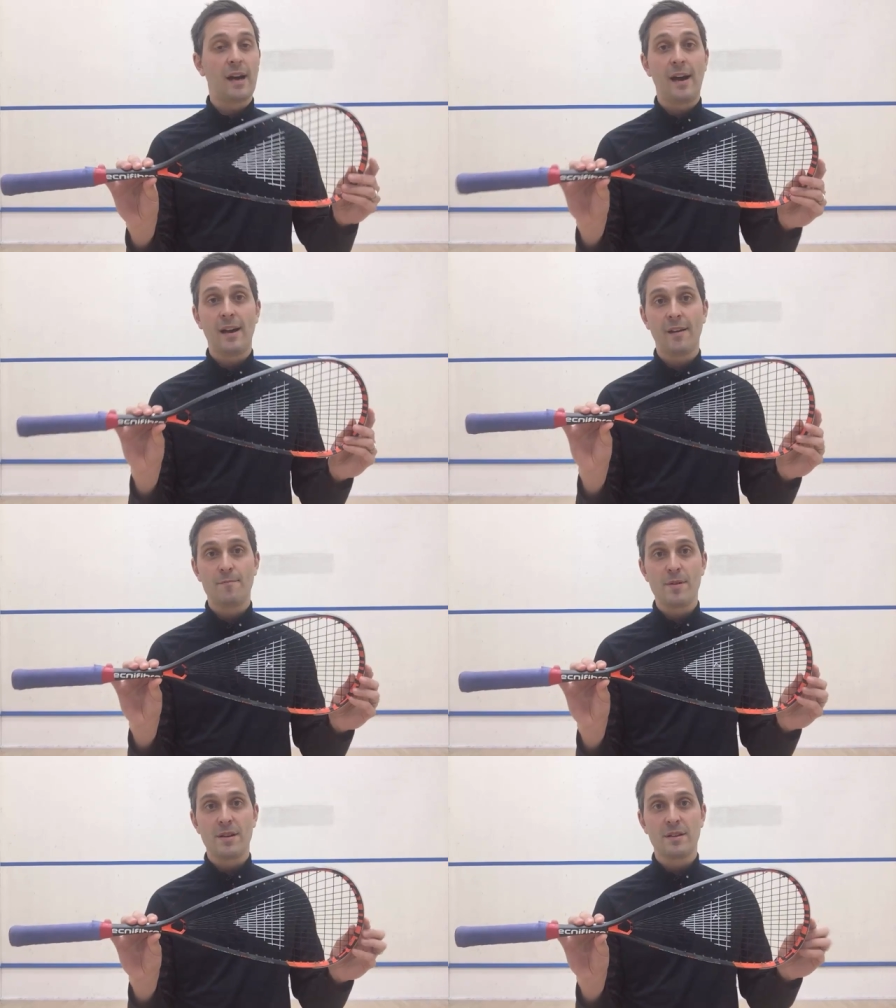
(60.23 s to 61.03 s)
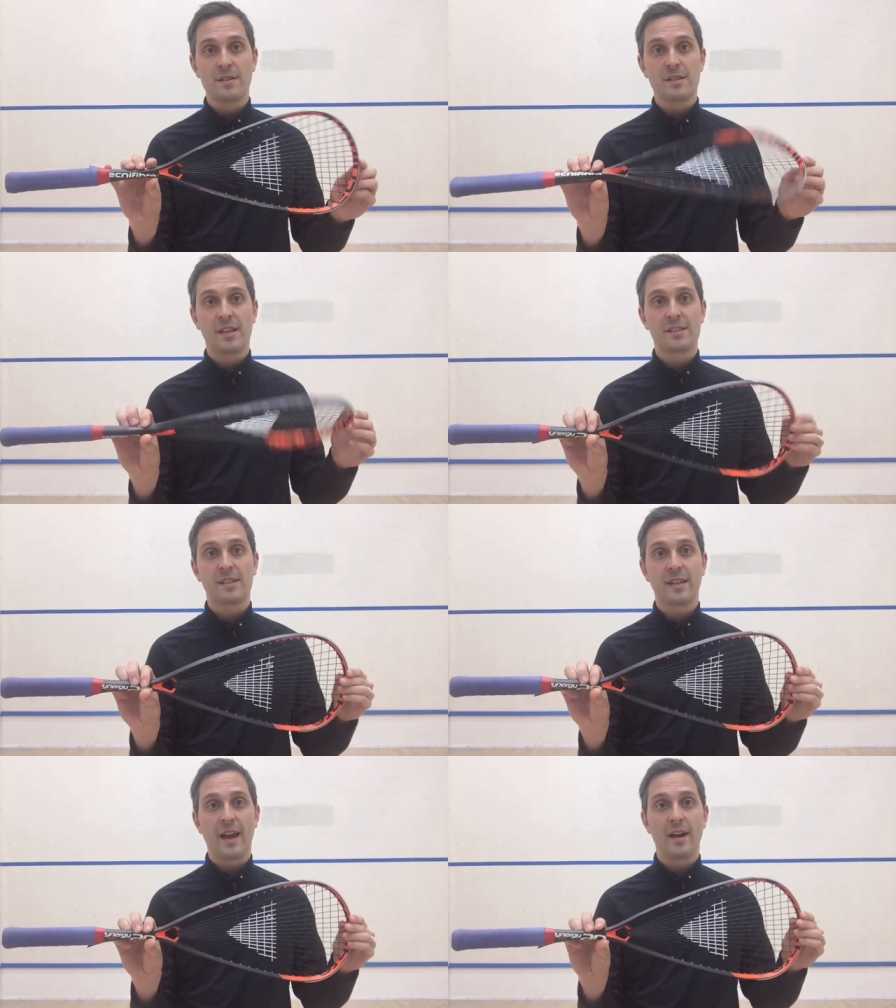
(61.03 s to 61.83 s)
I have been
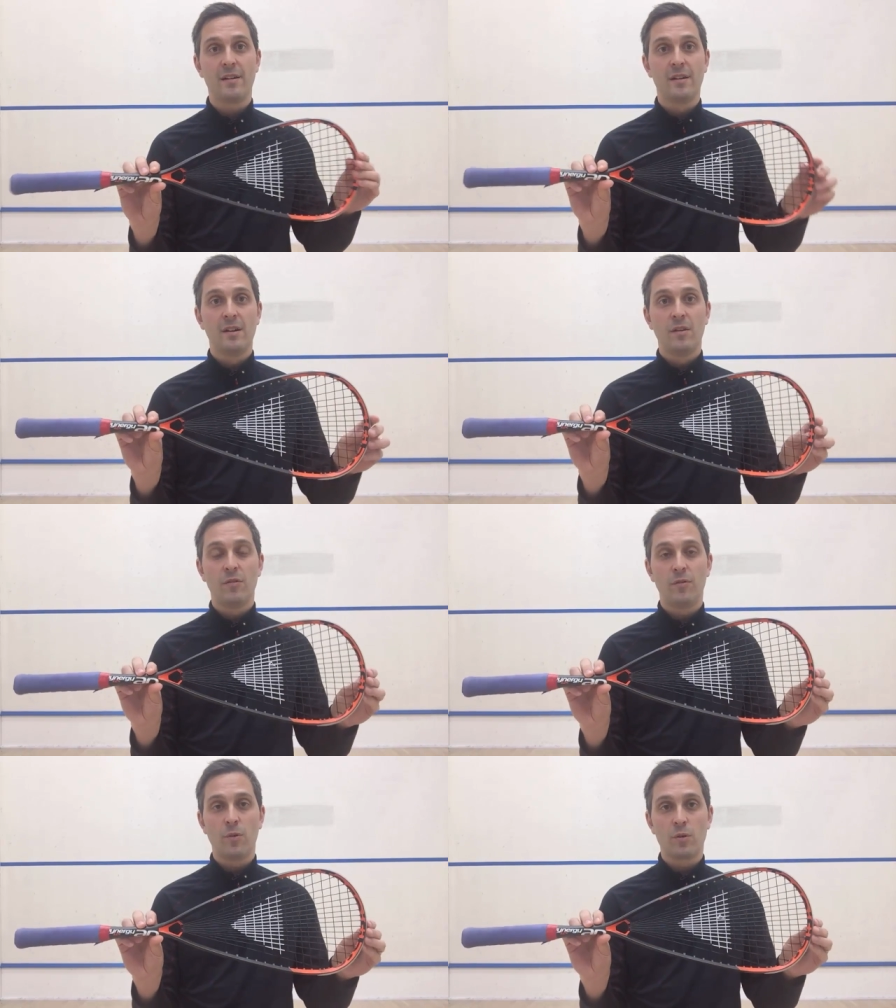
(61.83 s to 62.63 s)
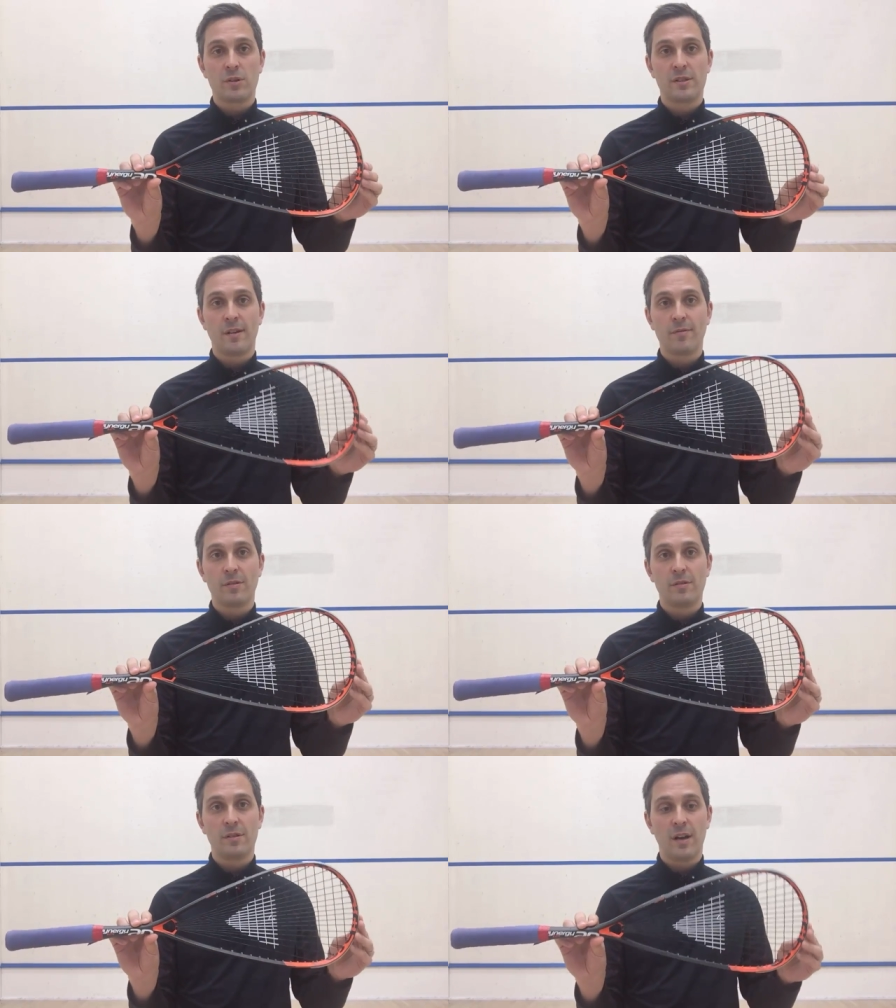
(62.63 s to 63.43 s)
testing it out for
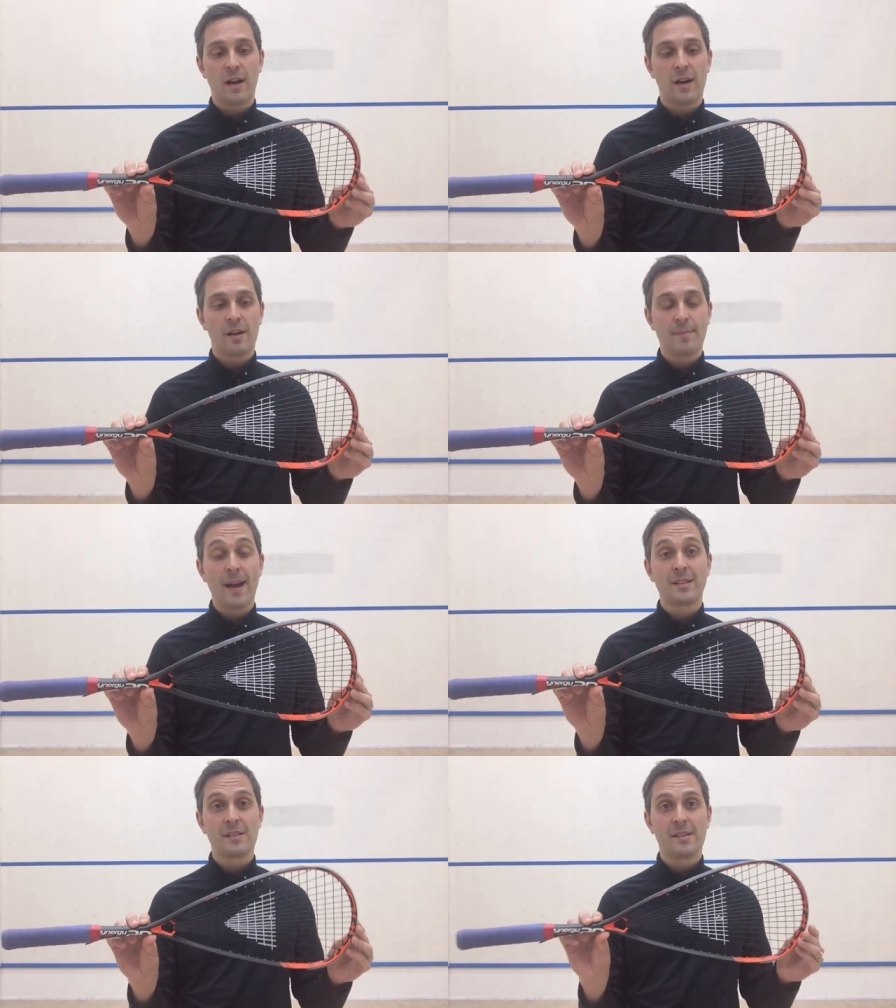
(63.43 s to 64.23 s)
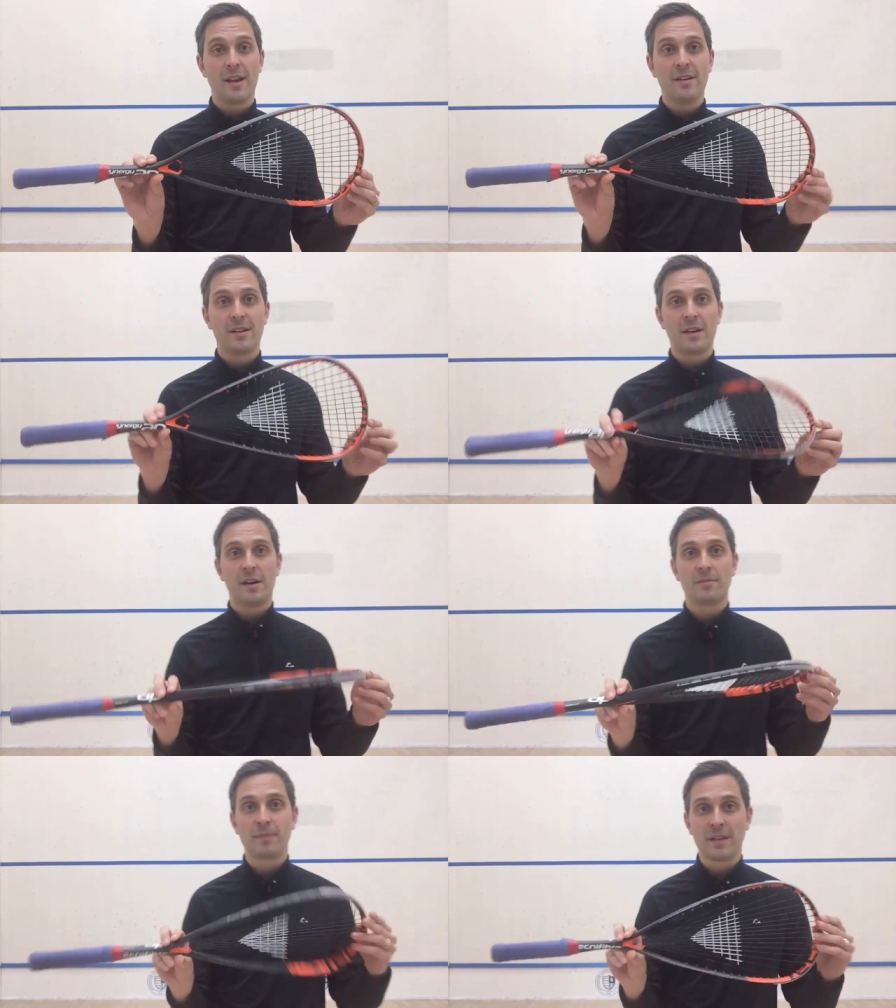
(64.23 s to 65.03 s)
several matches now, and
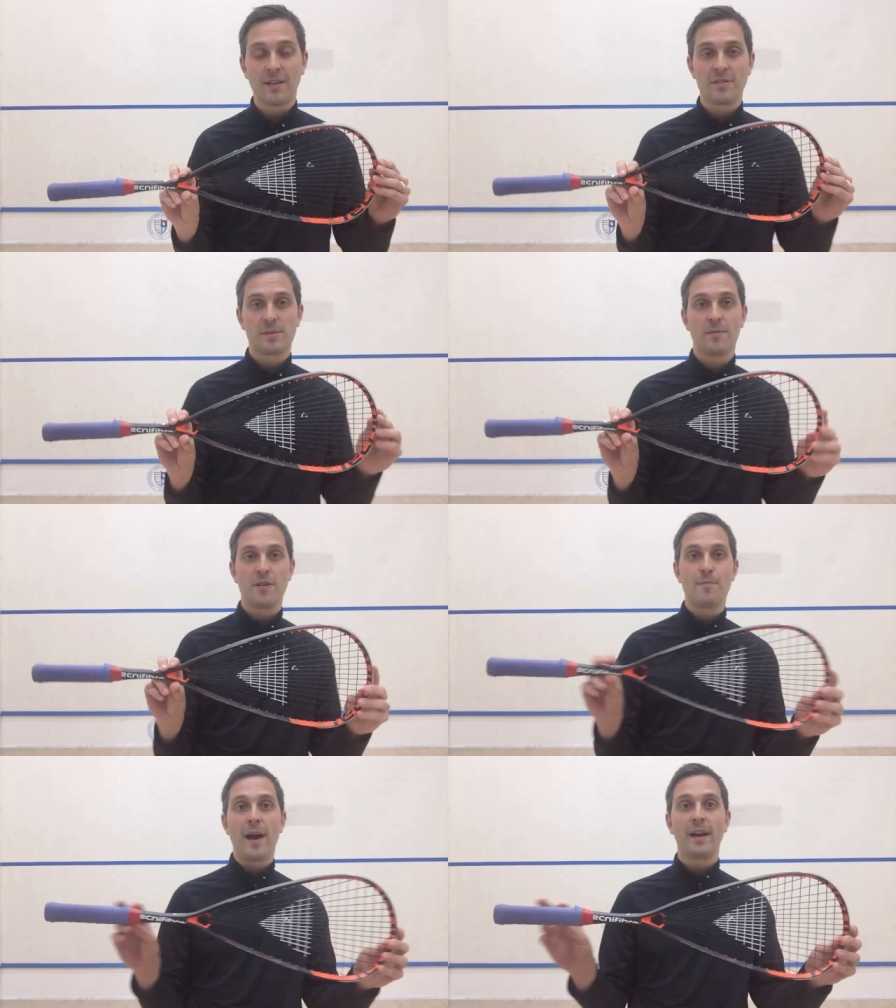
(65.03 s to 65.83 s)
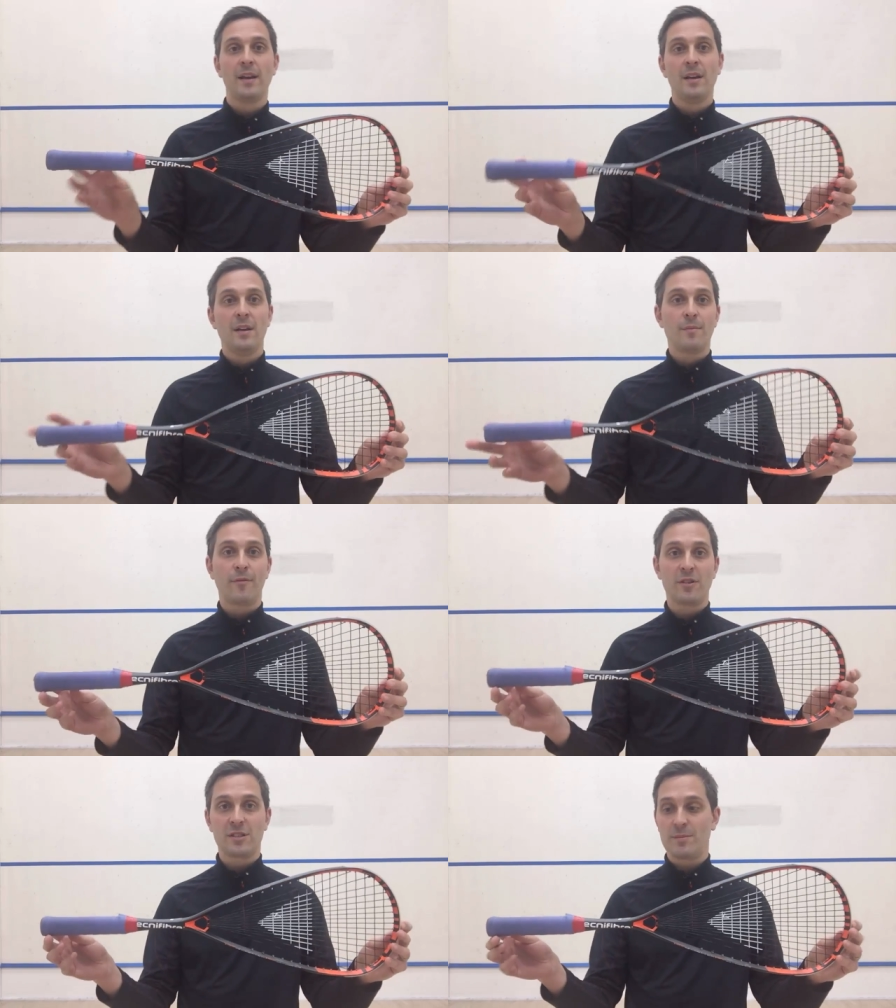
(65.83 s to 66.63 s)
I'm going to give you some feedback.
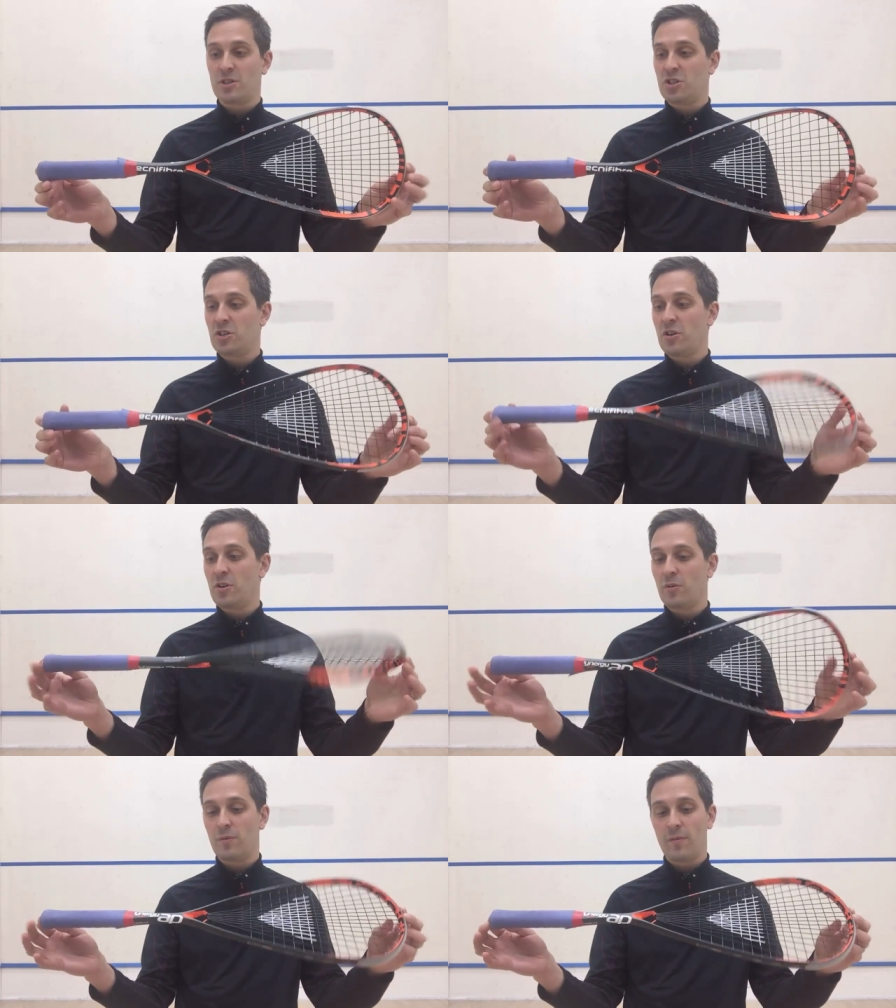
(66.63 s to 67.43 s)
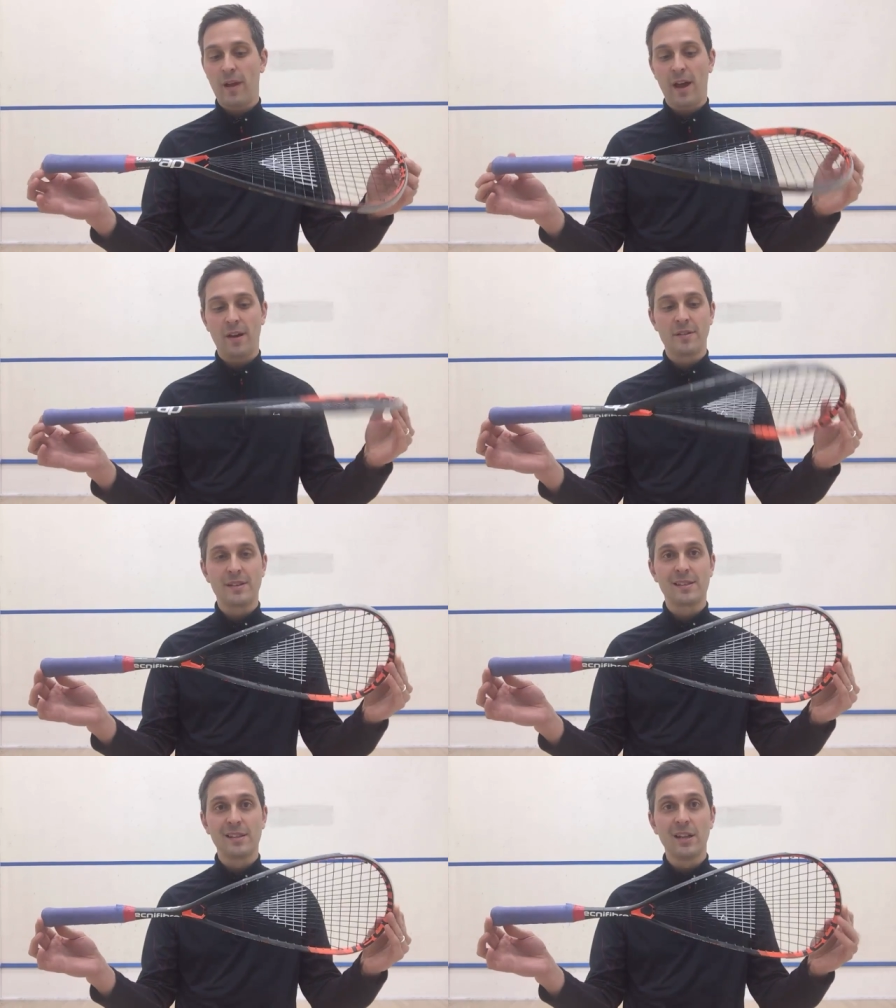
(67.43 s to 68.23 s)
First, let me show you how
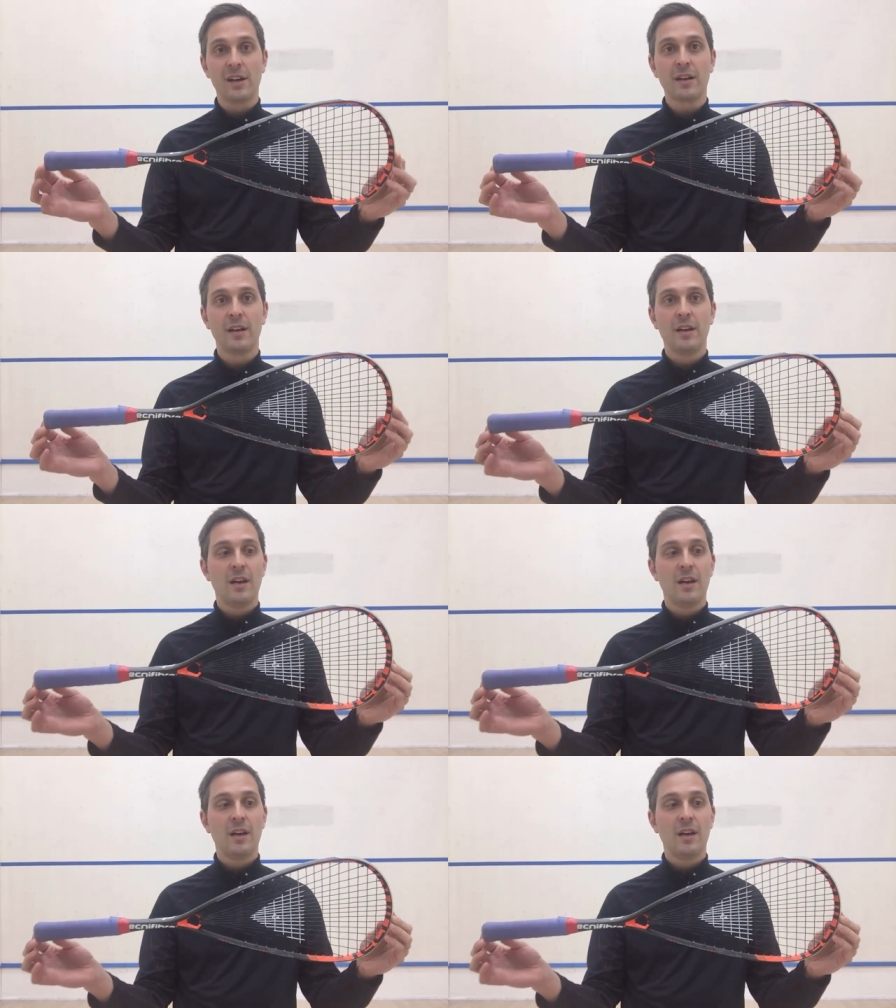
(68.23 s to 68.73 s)
these look.